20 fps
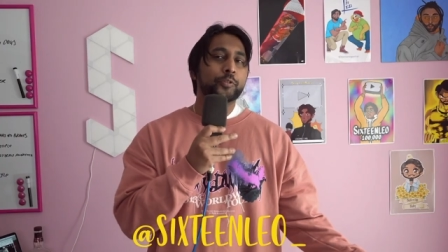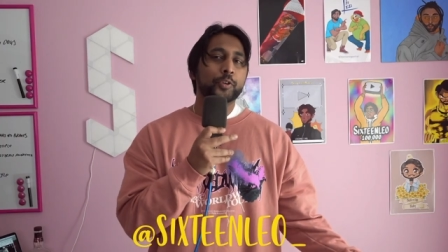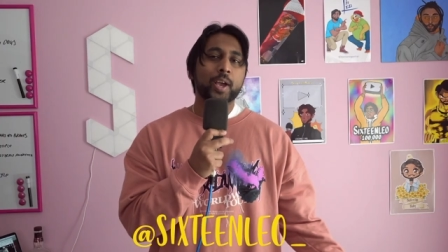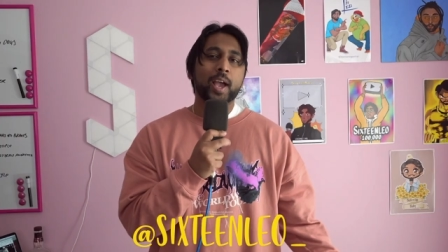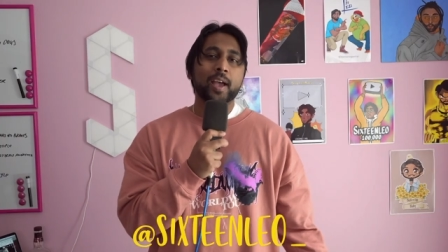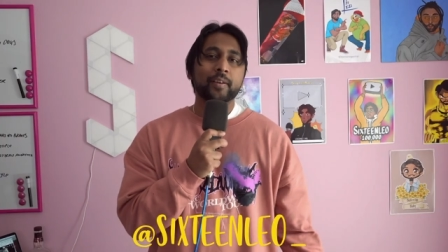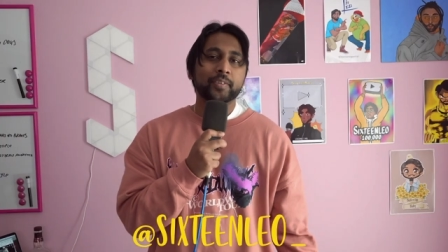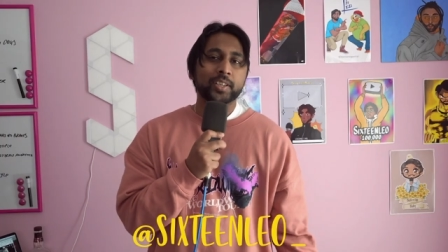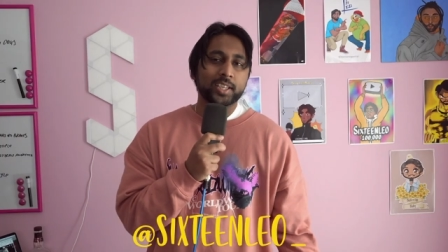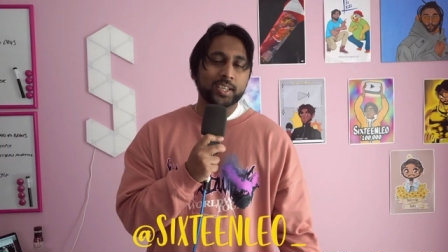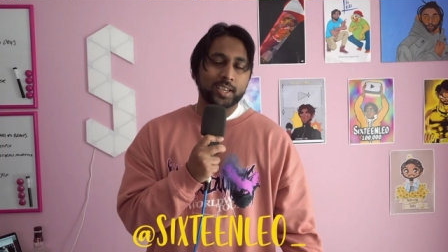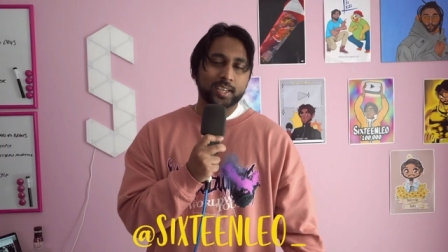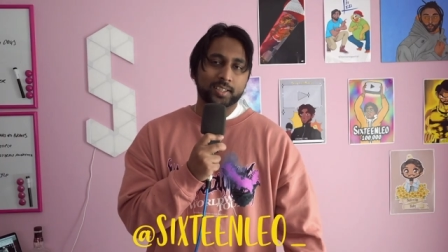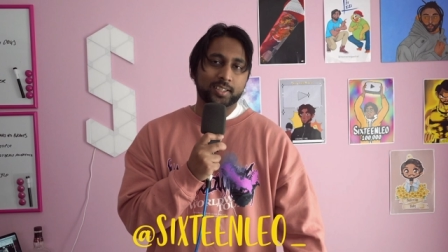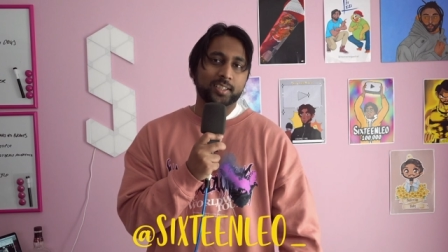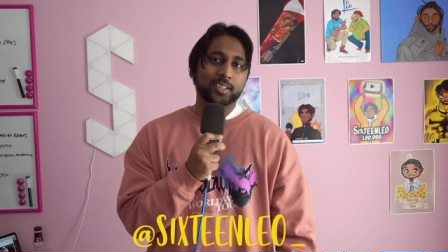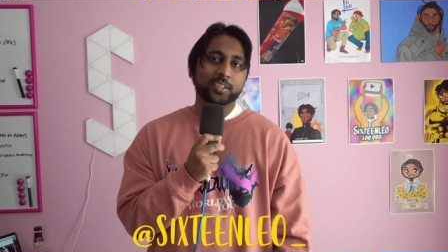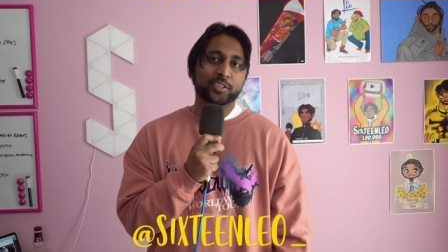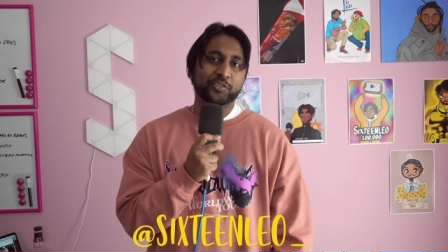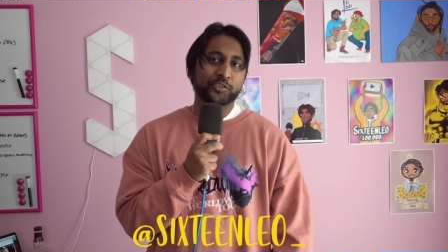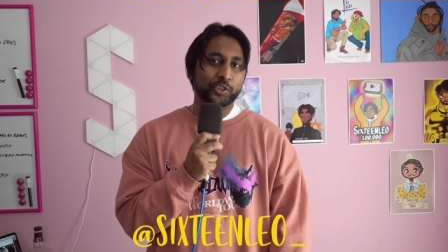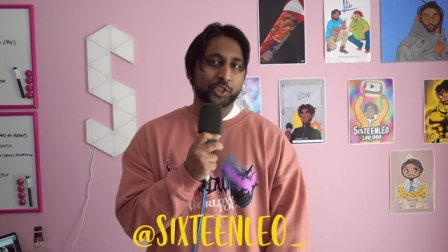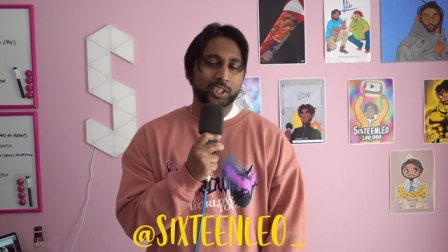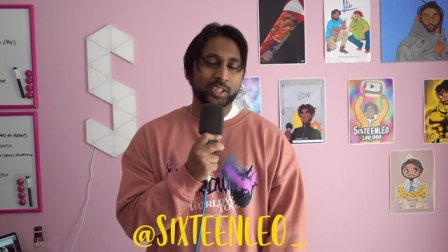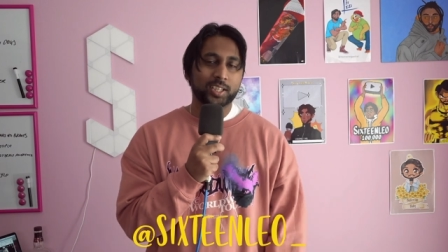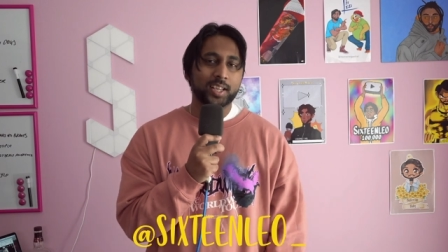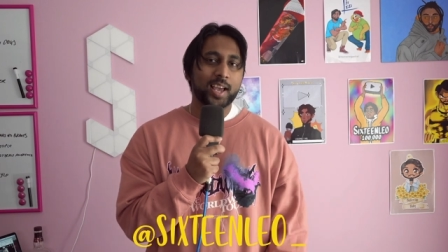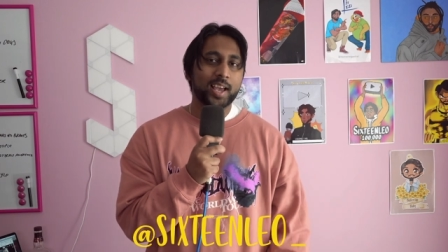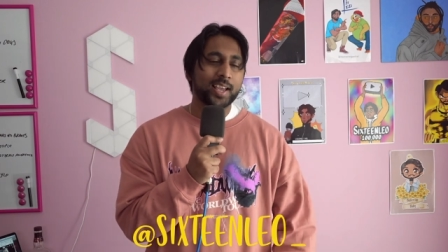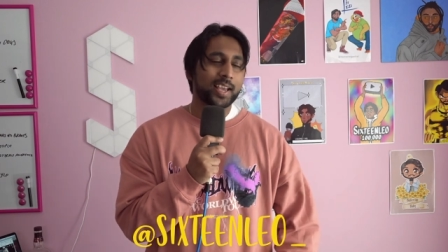if you have any ideas for
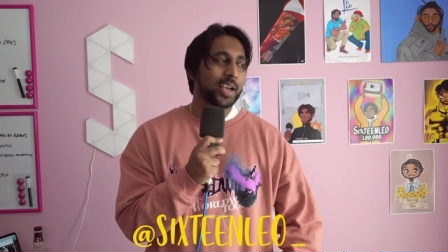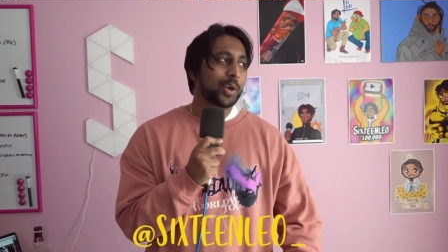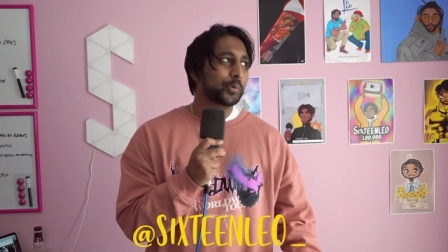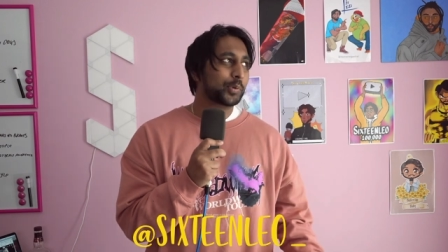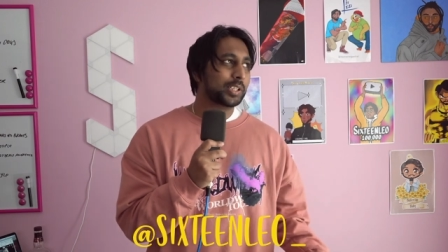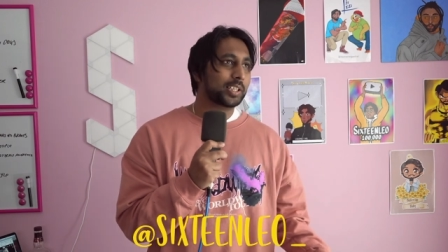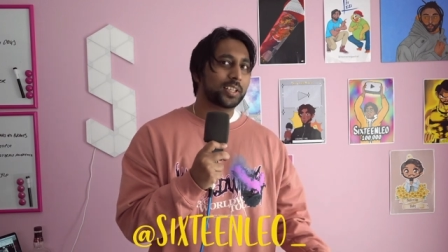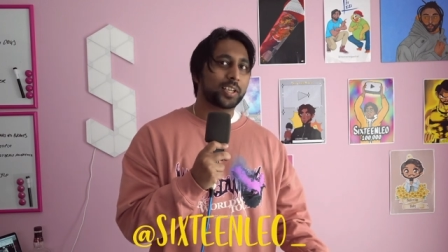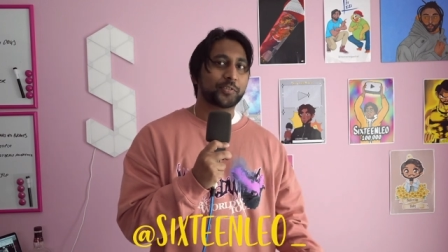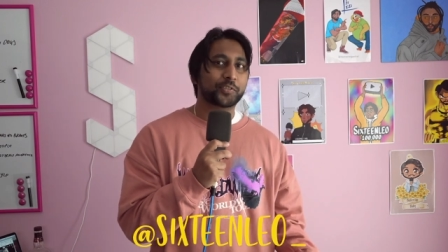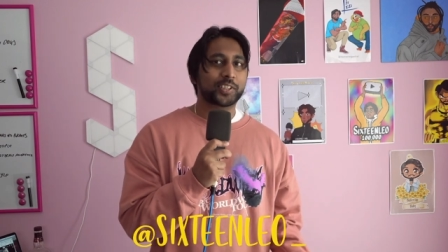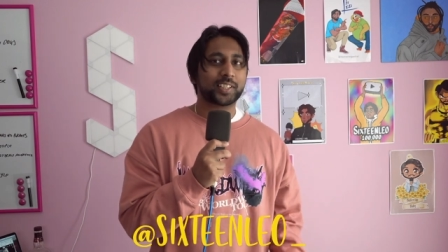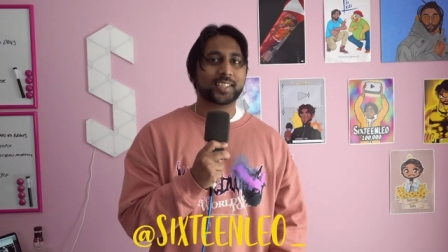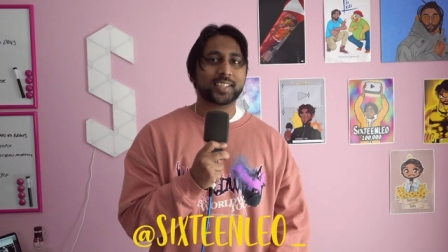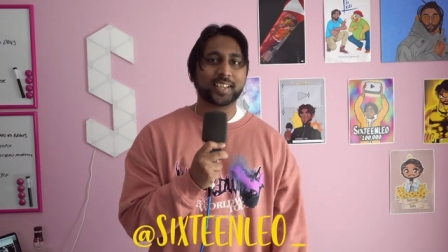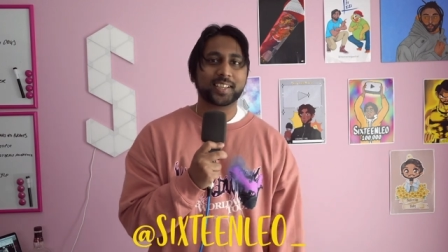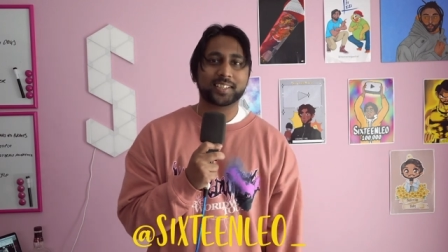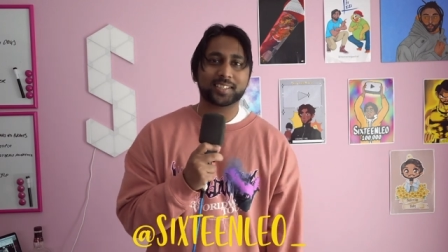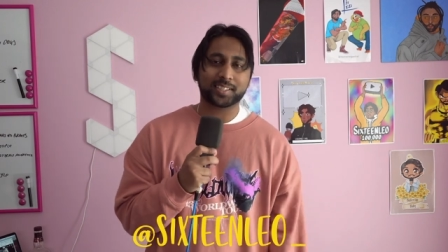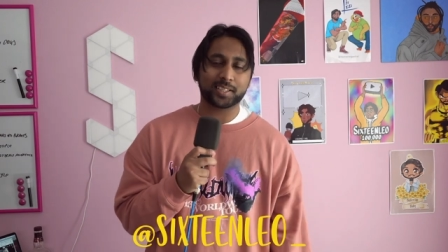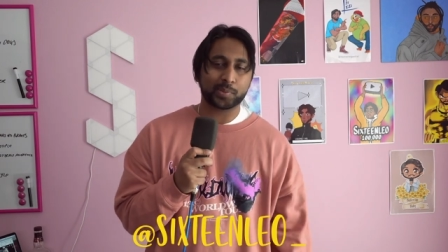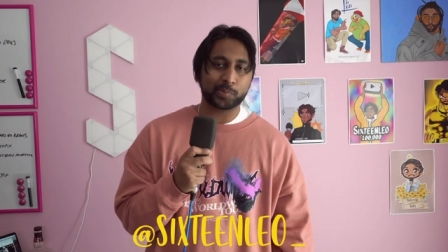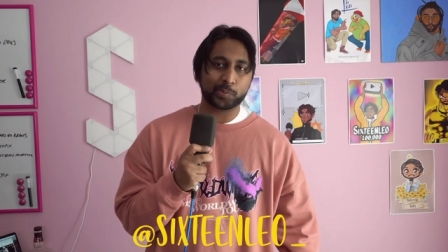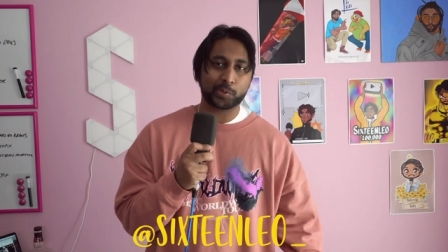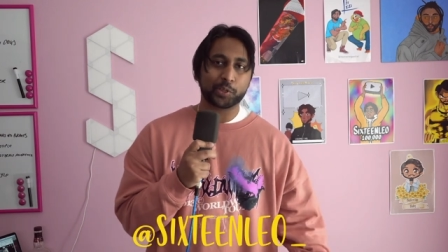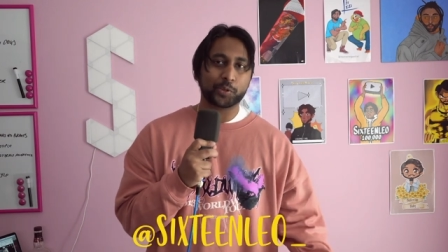July, I would love to take some.